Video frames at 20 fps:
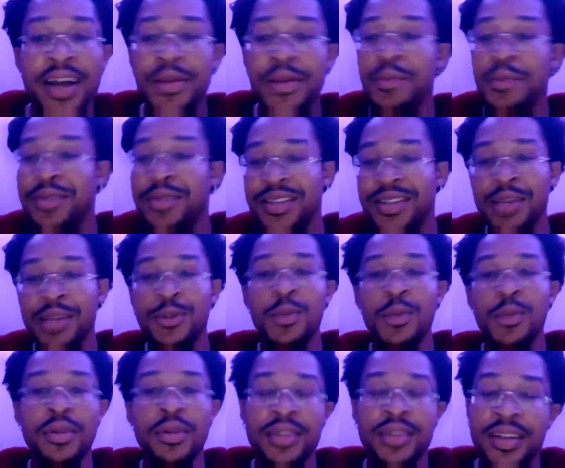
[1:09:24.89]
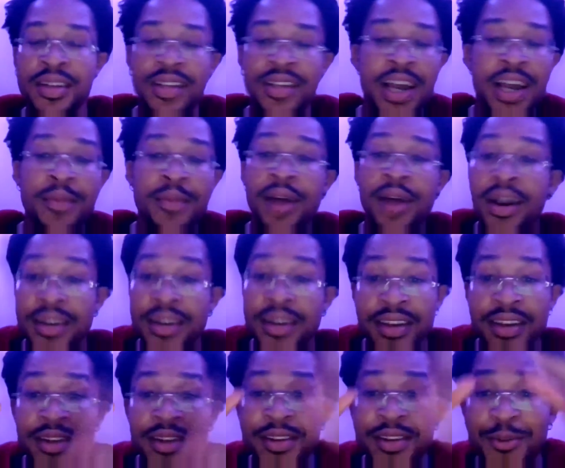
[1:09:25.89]
not most of the time, so much of the time,
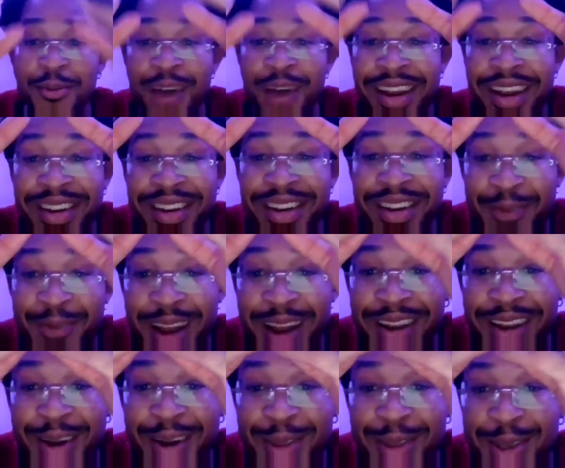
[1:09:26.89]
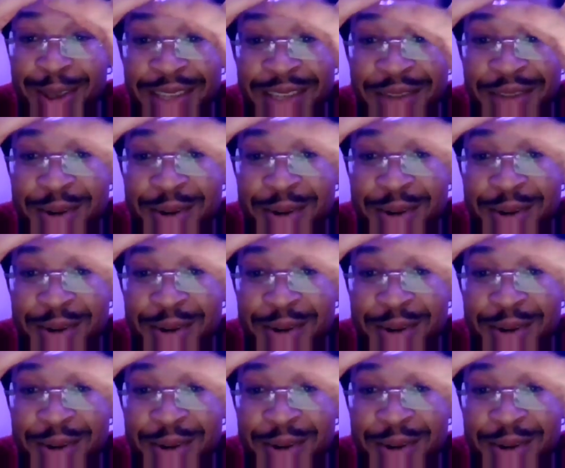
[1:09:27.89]
we are the authors of our